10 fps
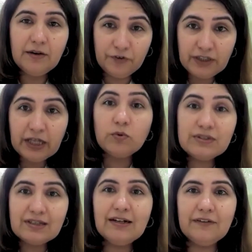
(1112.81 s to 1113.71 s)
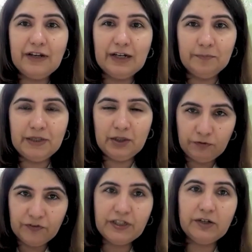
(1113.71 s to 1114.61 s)
for their own skill development
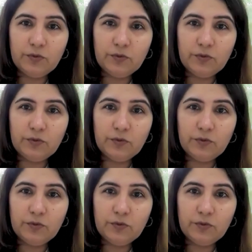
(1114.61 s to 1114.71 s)
or for their